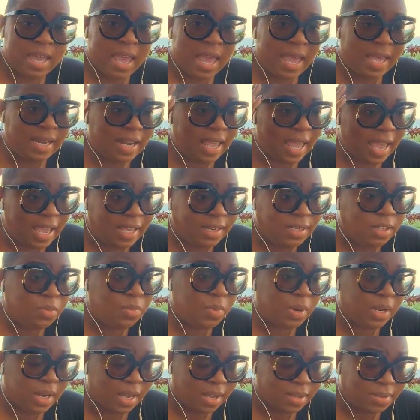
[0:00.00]
and
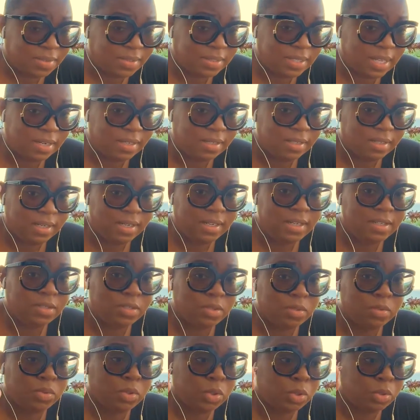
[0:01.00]
anyone else that needs
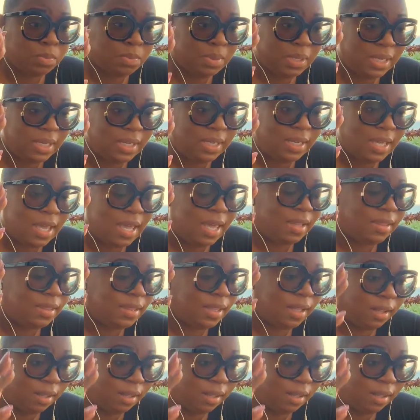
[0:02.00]
you to be the